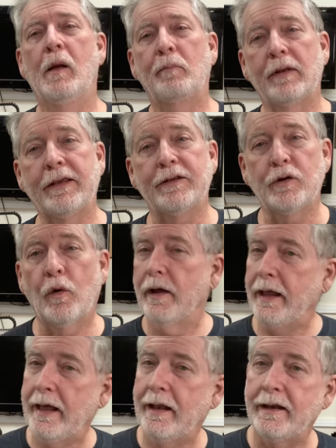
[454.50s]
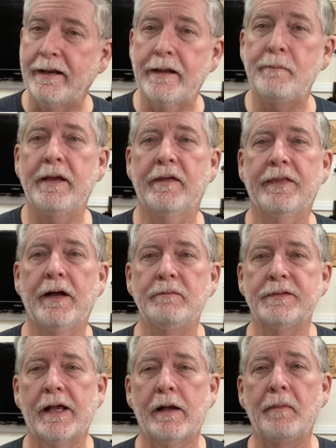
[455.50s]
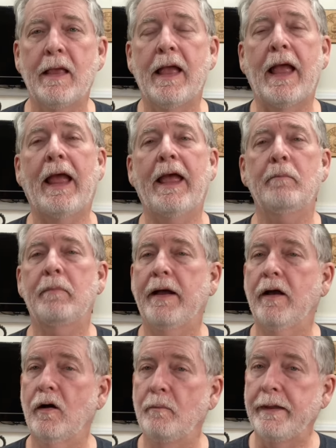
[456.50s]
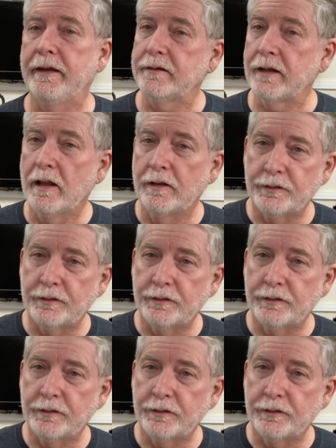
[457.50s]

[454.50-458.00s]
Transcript: please go ahead and give me a thumbs up, and by all means,